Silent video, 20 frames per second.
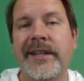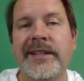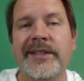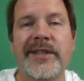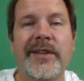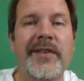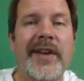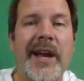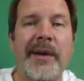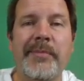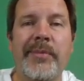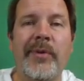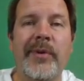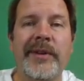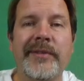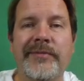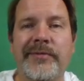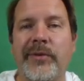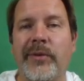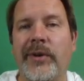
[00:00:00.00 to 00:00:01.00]
So if you got
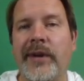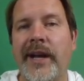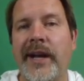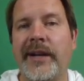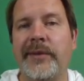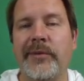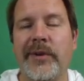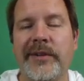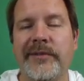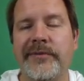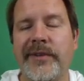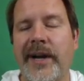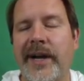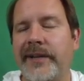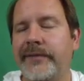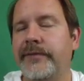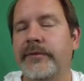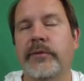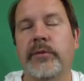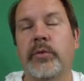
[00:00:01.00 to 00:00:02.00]

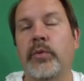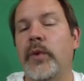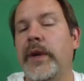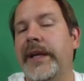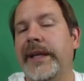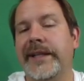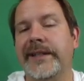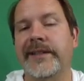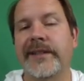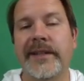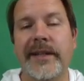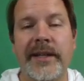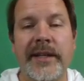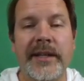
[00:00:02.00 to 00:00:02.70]
0.4915, great.